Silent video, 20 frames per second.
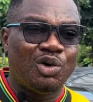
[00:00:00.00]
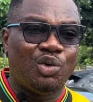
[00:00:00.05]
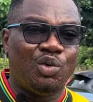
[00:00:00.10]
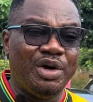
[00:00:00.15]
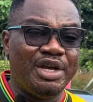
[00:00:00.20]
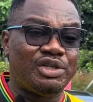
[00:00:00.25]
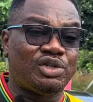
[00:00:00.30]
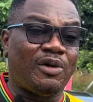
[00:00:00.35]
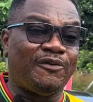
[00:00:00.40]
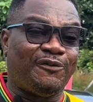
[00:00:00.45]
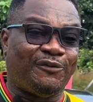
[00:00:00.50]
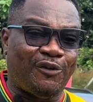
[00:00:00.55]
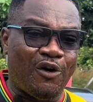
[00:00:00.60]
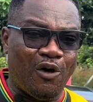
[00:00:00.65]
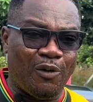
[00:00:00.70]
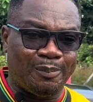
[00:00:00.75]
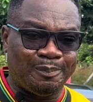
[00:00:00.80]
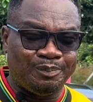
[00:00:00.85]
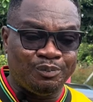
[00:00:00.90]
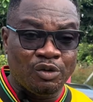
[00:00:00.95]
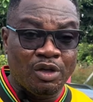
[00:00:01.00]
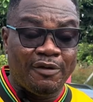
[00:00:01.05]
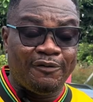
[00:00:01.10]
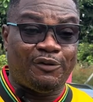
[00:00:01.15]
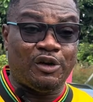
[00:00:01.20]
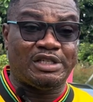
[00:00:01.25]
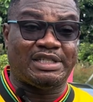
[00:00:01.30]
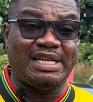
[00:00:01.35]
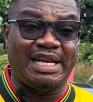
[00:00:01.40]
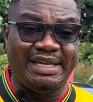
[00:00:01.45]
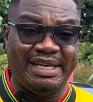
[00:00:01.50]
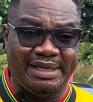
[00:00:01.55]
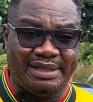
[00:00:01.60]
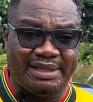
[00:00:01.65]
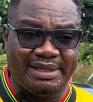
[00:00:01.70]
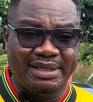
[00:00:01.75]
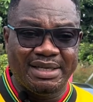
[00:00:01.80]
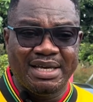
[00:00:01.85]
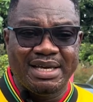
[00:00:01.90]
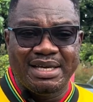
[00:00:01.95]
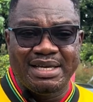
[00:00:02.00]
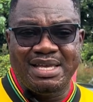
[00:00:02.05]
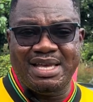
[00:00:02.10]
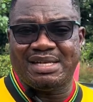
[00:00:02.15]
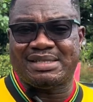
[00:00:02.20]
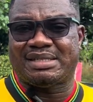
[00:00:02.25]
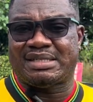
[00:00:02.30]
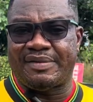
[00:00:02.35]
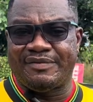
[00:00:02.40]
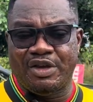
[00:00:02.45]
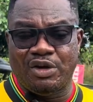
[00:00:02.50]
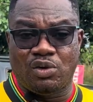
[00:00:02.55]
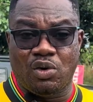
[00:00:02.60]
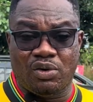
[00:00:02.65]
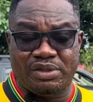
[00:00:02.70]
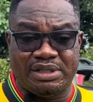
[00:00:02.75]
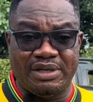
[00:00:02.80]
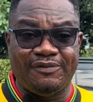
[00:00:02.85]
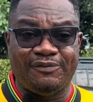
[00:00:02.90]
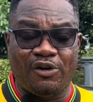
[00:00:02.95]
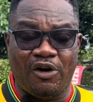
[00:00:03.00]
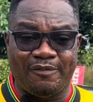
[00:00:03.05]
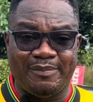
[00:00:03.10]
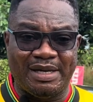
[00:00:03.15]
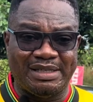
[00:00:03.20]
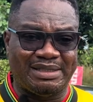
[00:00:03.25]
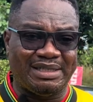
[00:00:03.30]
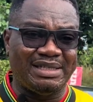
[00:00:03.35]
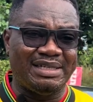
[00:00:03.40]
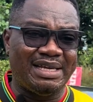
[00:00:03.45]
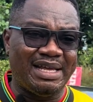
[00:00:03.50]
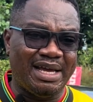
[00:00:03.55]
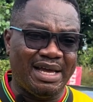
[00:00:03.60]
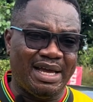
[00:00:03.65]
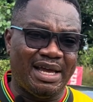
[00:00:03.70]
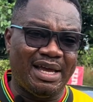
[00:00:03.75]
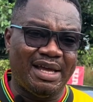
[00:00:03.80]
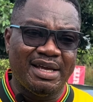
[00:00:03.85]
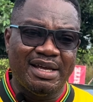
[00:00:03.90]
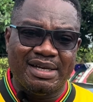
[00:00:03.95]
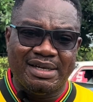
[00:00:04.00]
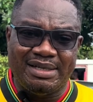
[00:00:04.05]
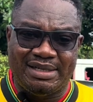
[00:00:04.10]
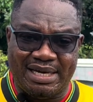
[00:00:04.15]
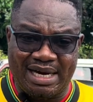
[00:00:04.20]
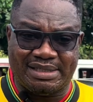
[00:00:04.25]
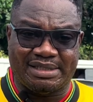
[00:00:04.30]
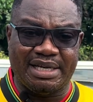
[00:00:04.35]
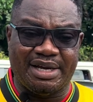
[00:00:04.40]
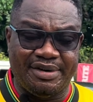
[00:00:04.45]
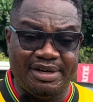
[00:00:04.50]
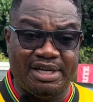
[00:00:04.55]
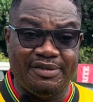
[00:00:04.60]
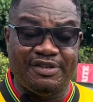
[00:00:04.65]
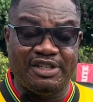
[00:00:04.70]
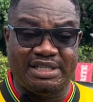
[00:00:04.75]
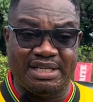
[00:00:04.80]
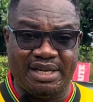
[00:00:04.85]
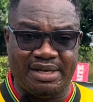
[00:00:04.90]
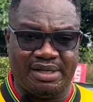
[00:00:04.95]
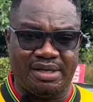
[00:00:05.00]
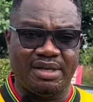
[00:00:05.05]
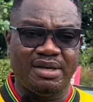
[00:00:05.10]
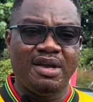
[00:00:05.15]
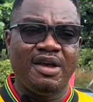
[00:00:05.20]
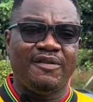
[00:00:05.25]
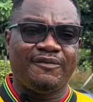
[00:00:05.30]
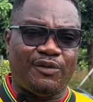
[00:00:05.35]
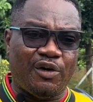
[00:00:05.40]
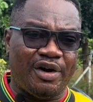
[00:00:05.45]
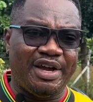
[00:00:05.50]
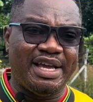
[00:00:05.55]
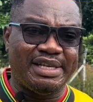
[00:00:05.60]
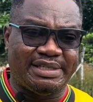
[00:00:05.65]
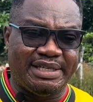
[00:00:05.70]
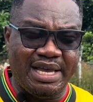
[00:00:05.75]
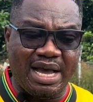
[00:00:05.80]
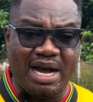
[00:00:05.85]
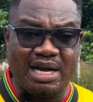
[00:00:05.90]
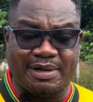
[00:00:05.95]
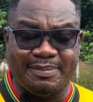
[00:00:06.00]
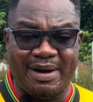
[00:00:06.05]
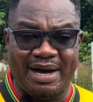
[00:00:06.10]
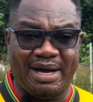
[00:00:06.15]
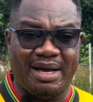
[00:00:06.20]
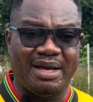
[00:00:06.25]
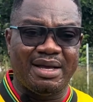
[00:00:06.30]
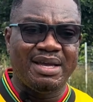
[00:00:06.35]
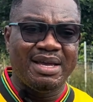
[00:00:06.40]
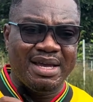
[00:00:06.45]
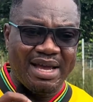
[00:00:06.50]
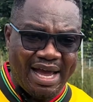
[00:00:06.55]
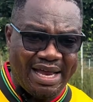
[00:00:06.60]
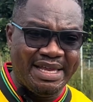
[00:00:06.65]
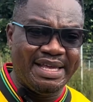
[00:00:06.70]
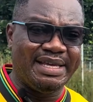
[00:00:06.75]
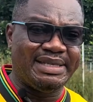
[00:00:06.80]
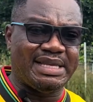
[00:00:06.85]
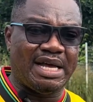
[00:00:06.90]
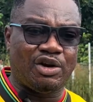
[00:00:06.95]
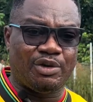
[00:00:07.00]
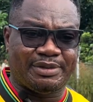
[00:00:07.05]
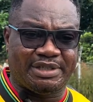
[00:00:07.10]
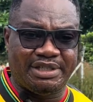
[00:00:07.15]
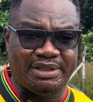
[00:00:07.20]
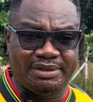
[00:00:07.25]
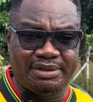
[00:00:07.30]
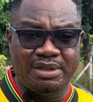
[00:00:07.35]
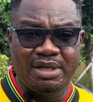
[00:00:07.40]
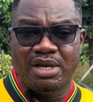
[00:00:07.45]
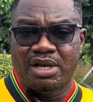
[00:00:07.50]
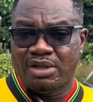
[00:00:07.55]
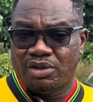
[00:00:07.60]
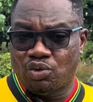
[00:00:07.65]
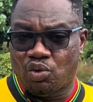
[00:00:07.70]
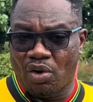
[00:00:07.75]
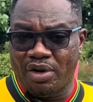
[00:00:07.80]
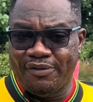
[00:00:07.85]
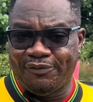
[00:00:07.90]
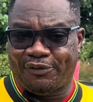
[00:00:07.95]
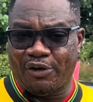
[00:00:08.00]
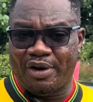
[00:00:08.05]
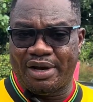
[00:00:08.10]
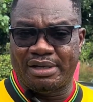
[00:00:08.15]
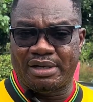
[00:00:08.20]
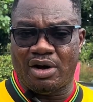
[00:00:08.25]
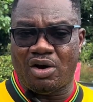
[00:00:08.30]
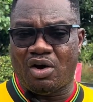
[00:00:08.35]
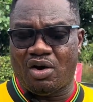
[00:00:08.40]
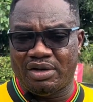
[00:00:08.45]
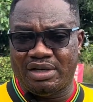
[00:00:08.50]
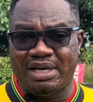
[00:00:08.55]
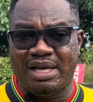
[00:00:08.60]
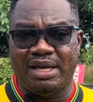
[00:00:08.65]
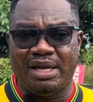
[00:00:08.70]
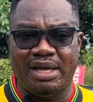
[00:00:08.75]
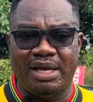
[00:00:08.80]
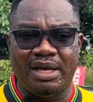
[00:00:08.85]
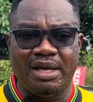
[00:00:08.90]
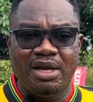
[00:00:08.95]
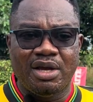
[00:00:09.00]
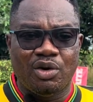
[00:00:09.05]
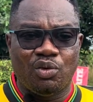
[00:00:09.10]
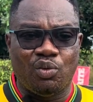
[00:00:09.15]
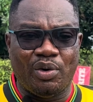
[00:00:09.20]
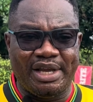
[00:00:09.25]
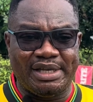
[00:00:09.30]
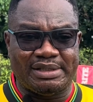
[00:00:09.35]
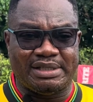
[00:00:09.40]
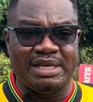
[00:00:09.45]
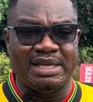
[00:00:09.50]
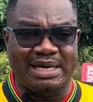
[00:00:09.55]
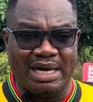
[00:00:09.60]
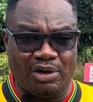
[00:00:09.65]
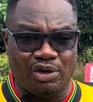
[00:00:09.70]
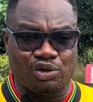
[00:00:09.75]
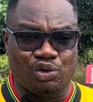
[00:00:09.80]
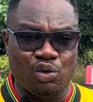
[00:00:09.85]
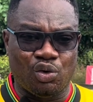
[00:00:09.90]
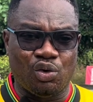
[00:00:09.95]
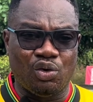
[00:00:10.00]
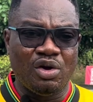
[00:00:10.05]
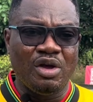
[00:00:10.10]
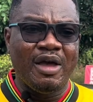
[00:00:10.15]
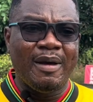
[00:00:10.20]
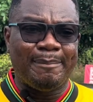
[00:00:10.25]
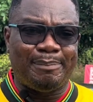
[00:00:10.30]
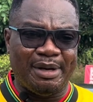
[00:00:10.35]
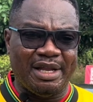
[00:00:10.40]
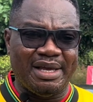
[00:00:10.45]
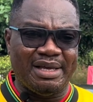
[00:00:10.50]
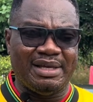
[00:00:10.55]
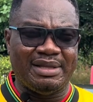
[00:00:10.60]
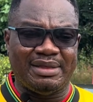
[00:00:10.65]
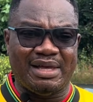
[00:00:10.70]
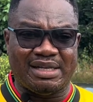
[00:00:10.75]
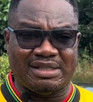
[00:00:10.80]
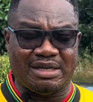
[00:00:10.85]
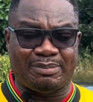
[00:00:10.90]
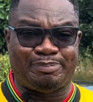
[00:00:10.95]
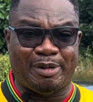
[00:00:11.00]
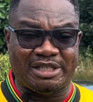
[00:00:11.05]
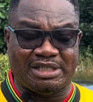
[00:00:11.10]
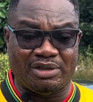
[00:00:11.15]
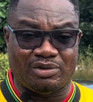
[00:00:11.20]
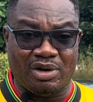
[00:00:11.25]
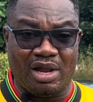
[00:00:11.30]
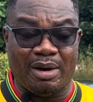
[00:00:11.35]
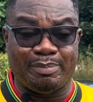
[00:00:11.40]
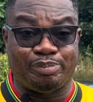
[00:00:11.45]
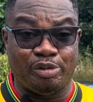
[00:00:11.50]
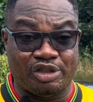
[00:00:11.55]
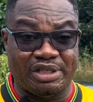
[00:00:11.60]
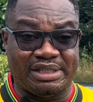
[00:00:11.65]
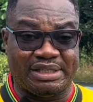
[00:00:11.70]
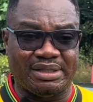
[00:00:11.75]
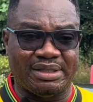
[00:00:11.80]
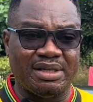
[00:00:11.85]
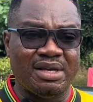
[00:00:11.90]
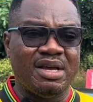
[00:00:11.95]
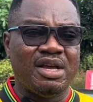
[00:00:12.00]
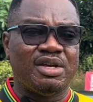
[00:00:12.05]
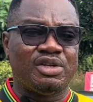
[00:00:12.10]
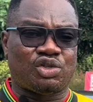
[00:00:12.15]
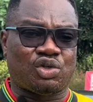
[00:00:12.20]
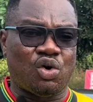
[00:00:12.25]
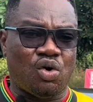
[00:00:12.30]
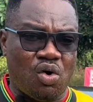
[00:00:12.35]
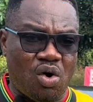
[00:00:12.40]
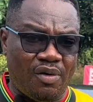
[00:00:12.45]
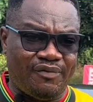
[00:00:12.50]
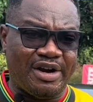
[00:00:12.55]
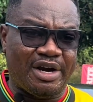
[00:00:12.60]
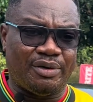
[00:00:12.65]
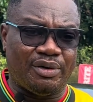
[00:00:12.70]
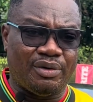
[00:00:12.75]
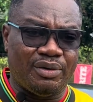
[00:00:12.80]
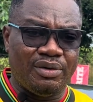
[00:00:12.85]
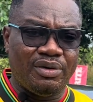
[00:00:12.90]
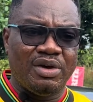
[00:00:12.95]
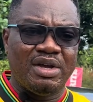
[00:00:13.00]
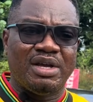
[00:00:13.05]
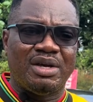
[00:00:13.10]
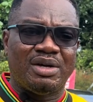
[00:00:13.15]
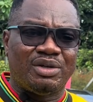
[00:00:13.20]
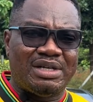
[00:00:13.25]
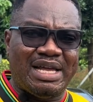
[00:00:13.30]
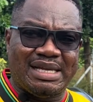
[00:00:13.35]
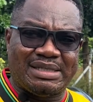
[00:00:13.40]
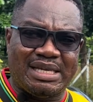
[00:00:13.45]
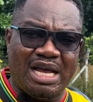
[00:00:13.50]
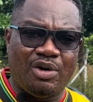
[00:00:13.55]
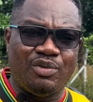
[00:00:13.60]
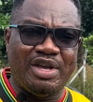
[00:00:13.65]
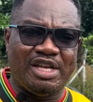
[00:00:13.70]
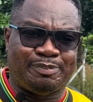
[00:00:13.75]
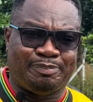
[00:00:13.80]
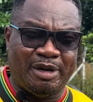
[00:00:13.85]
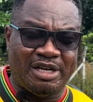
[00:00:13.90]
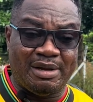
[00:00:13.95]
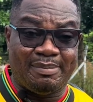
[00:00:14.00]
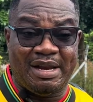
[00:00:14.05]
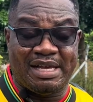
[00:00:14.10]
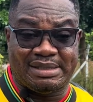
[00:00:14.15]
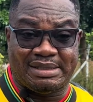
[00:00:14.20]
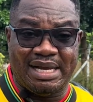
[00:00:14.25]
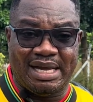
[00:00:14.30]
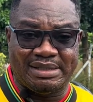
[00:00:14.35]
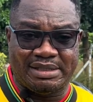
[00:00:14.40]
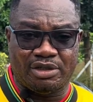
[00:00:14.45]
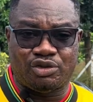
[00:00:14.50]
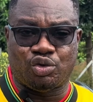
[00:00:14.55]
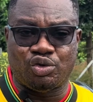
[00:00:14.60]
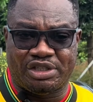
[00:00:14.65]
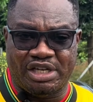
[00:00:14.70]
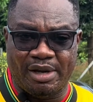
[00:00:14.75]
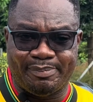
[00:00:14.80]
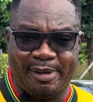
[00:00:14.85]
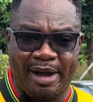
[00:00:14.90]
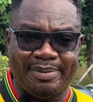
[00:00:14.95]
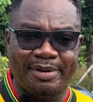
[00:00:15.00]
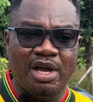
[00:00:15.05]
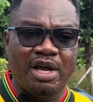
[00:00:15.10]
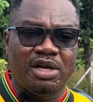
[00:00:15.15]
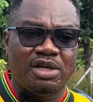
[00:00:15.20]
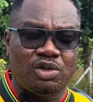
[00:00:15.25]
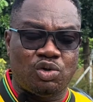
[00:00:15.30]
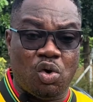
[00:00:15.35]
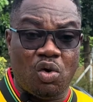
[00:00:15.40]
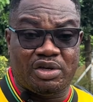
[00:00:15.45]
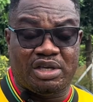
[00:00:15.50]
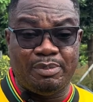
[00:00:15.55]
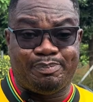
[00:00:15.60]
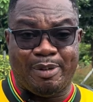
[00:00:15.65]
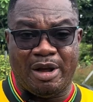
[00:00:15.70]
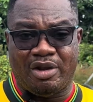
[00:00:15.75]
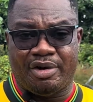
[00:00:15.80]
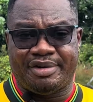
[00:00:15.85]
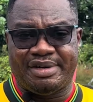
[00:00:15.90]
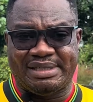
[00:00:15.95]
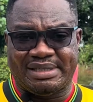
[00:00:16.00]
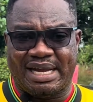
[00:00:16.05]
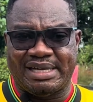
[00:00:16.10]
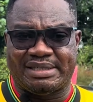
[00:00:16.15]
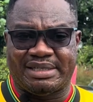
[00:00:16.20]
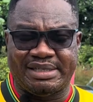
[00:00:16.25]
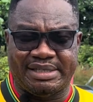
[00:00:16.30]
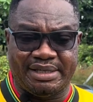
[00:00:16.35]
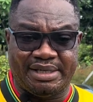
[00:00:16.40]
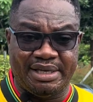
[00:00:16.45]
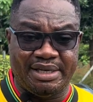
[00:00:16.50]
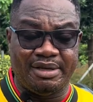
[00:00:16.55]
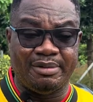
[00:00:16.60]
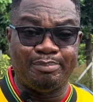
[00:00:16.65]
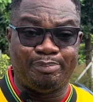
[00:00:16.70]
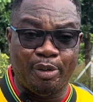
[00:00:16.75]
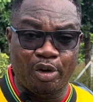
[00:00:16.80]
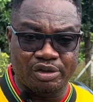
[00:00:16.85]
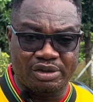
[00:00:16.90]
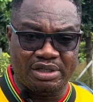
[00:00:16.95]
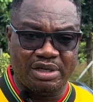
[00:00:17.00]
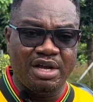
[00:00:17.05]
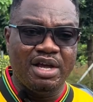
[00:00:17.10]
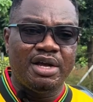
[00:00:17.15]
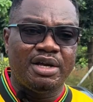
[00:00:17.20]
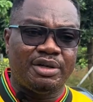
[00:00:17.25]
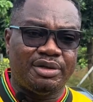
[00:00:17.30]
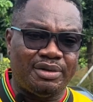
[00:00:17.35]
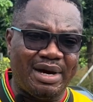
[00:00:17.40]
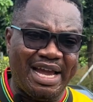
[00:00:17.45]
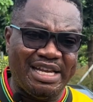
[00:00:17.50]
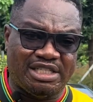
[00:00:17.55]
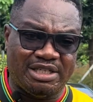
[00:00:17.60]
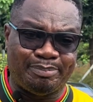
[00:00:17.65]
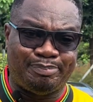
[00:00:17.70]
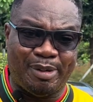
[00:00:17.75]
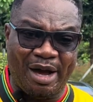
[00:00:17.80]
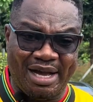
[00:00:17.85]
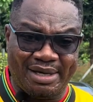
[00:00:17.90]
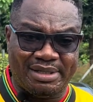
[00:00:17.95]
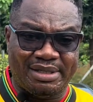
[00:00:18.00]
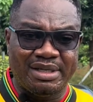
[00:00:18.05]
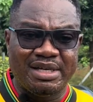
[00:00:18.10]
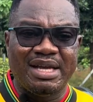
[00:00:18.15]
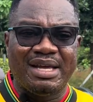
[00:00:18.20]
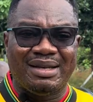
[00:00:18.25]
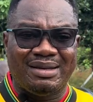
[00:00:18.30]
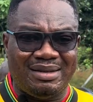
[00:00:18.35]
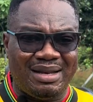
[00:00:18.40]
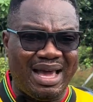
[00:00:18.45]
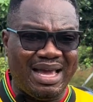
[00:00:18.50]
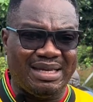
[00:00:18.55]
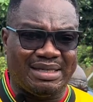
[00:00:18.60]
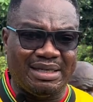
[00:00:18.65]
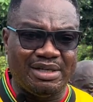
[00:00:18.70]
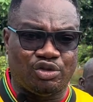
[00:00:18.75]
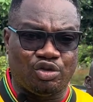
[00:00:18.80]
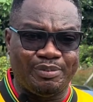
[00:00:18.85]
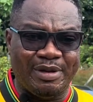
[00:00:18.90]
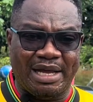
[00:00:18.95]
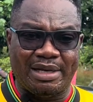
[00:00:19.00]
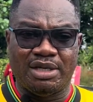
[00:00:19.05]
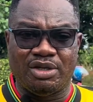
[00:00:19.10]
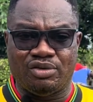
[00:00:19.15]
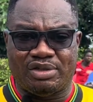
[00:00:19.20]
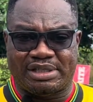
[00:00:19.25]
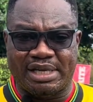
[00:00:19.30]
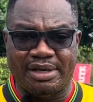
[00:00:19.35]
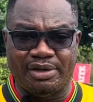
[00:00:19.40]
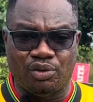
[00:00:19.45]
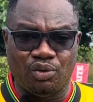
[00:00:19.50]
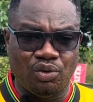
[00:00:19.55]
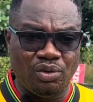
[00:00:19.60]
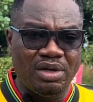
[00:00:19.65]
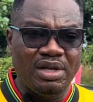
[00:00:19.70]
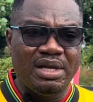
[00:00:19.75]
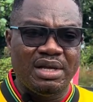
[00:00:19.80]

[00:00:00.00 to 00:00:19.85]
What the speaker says: who is on form. For Sadiq, he has 7 goals involvement in the Dutch Eredivisie for AZ Akma, and he is an option going forward on the wings. He can also play in that particular position. So overall, that's how we expect the Black Stars to shape up. Goalkeeper Clash-Atizigi in post. Right back likely to be Alidu.